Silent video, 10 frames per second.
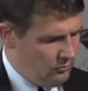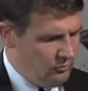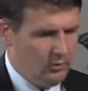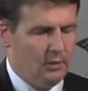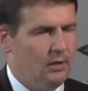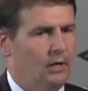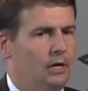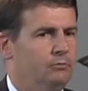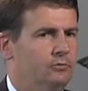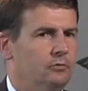
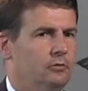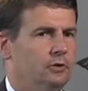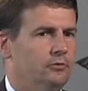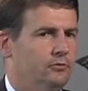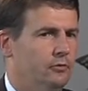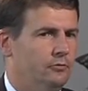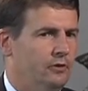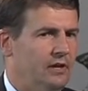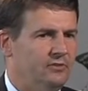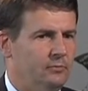Absolutely. So
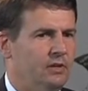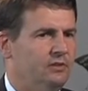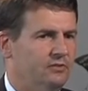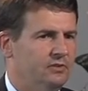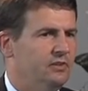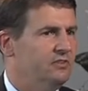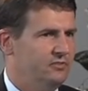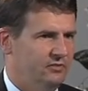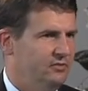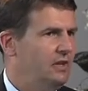SMS is the
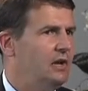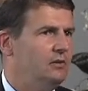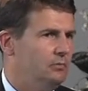standard bearer.